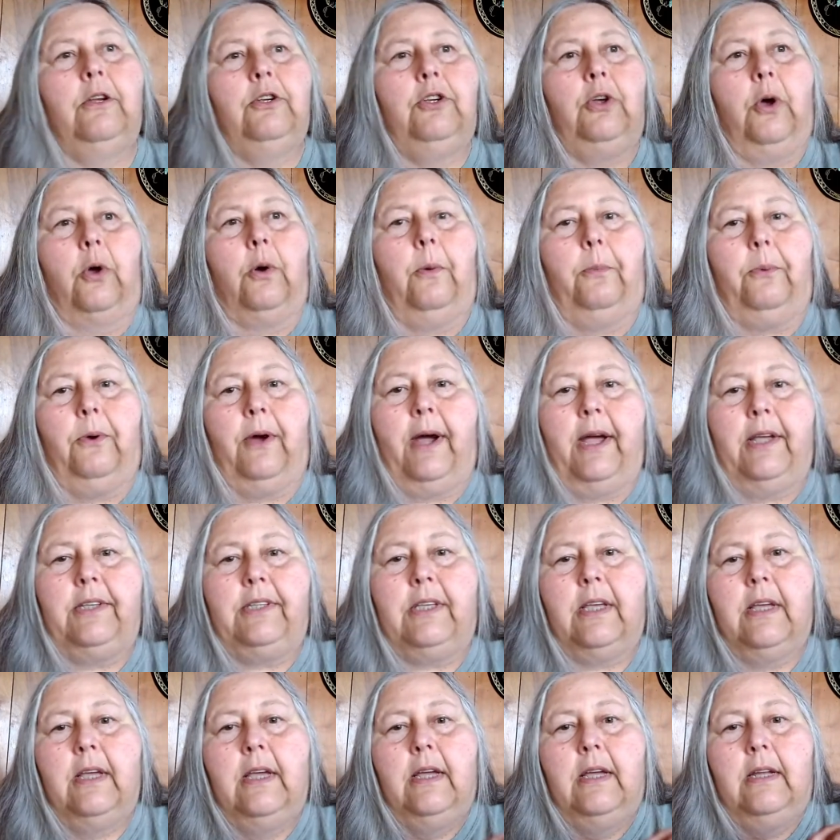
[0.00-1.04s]
Total
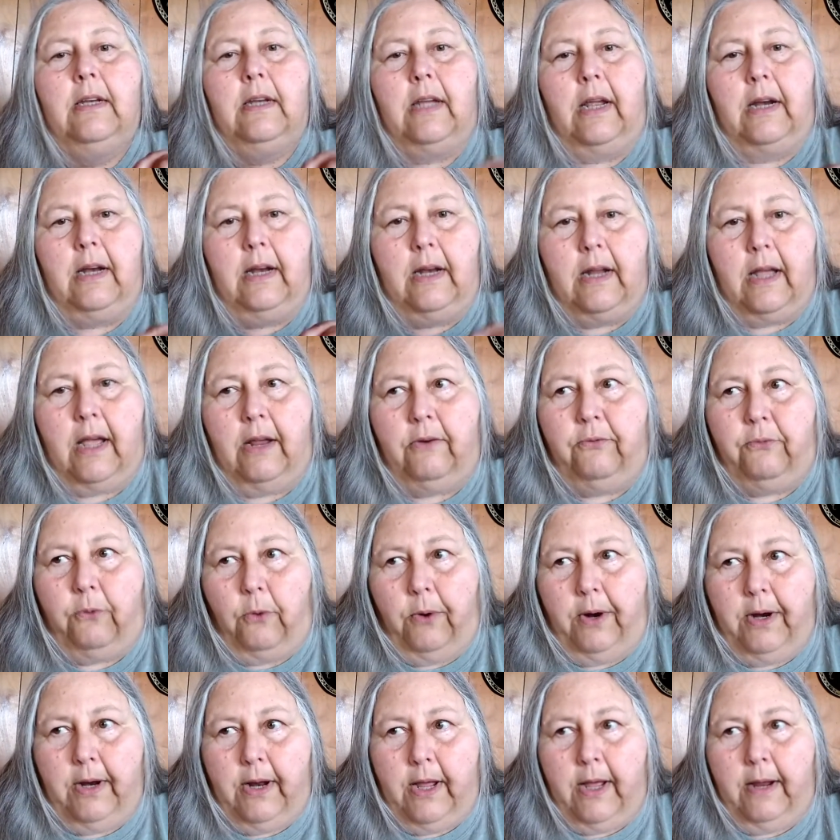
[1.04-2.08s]
price ninety nine
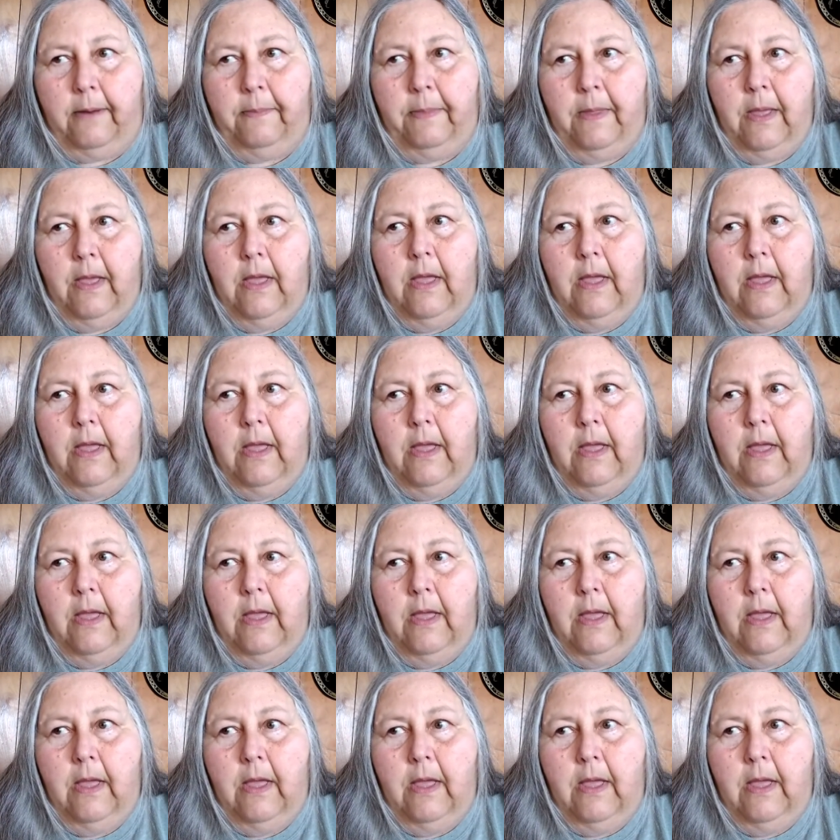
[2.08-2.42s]
forty nine